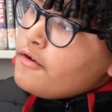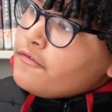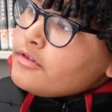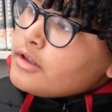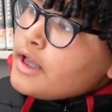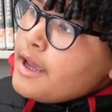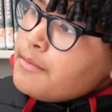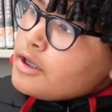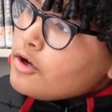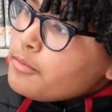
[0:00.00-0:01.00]
For the
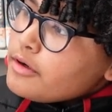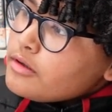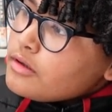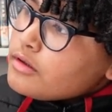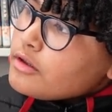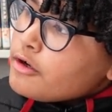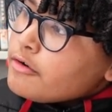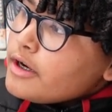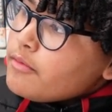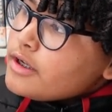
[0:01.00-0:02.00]
time, Gilbert the
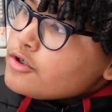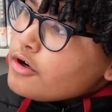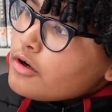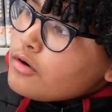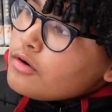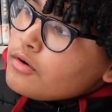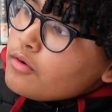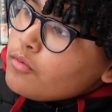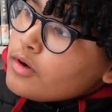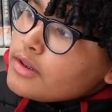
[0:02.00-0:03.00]
Great White Shark
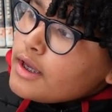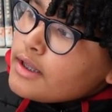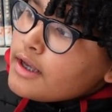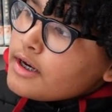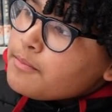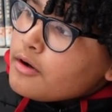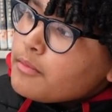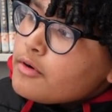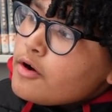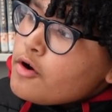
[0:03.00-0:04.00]
was a tiny pup.
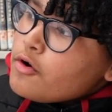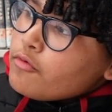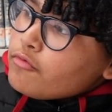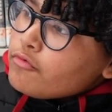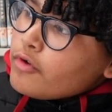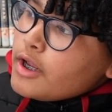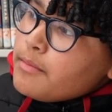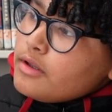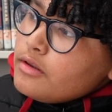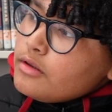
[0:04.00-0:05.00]

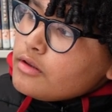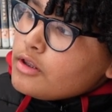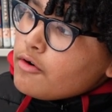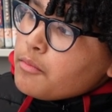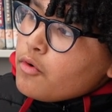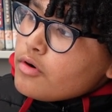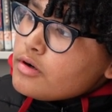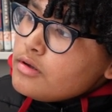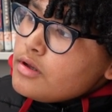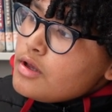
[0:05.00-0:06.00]
Raymond
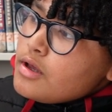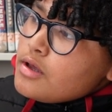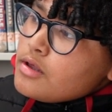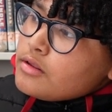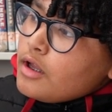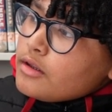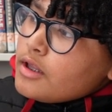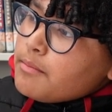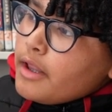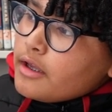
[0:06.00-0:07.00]
Dermore stuck
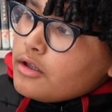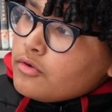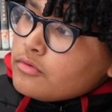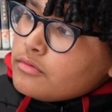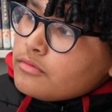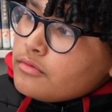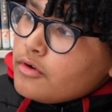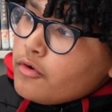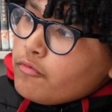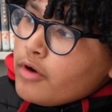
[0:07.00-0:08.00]
to him like glue.
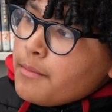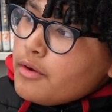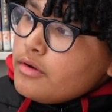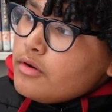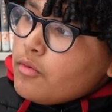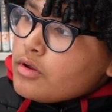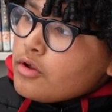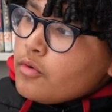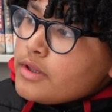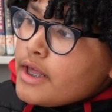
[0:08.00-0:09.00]
Raymond was
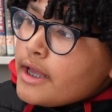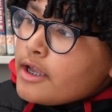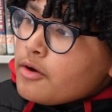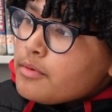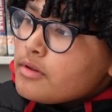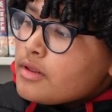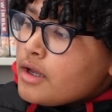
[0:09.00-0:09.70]
always at Gilbert's